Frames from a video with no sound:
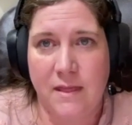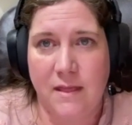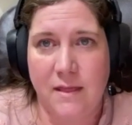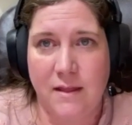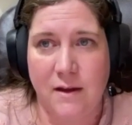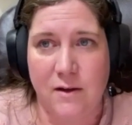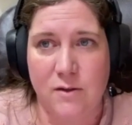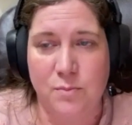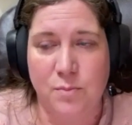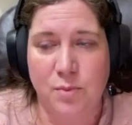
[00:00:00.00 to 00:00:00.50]

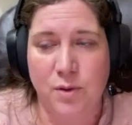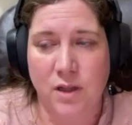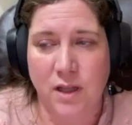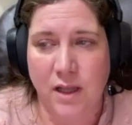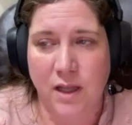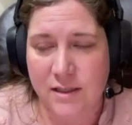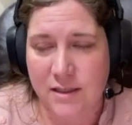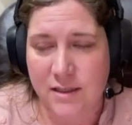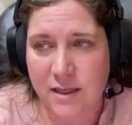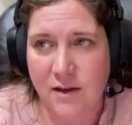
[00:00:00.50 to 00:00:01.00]
There's
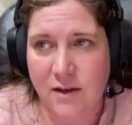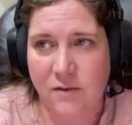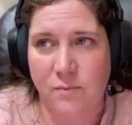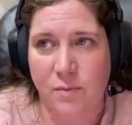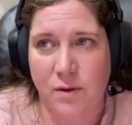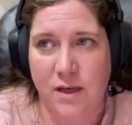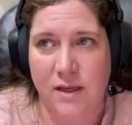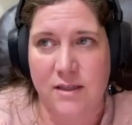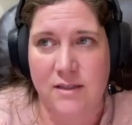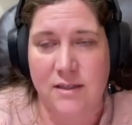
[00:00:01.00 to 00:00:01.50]
plenty of
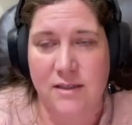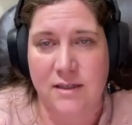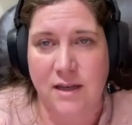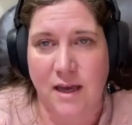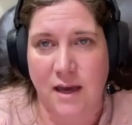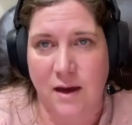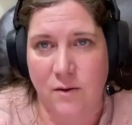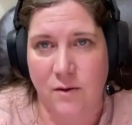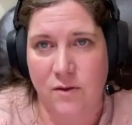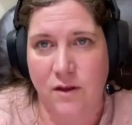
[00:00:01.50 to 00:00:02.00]
places
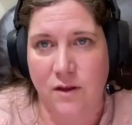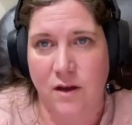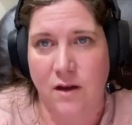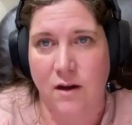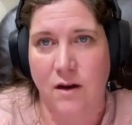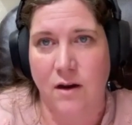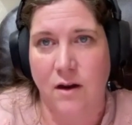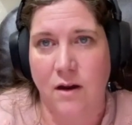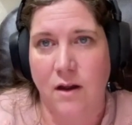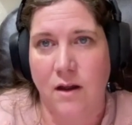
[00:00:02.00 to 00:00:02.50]
out
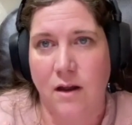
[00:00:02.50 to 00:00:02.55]
there